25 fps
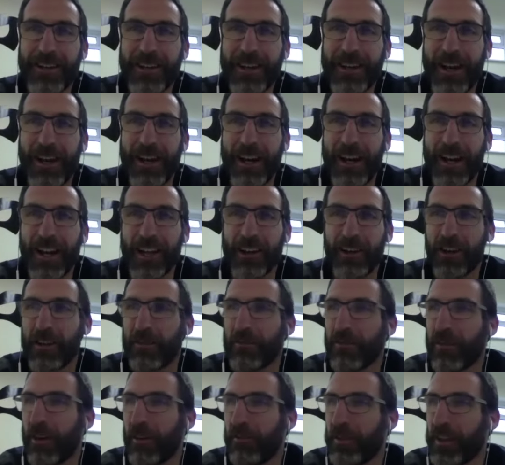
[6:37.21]
And I got
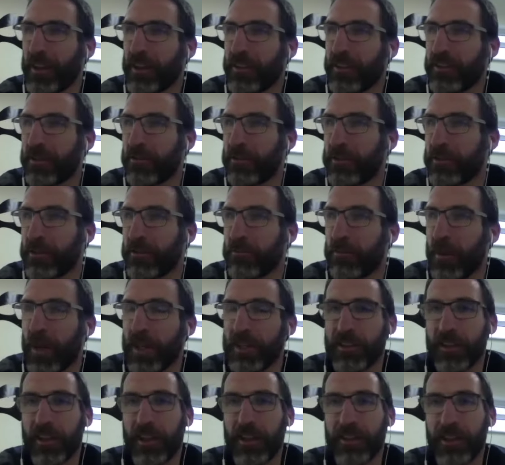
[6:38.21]
involved in doing some
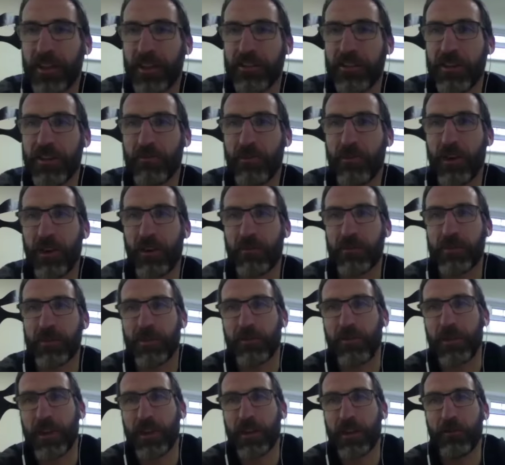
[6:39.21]
basic conditioning work with
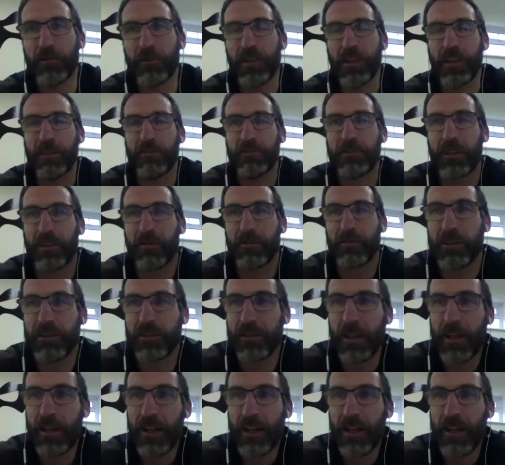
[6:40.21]
some of the youth teams I was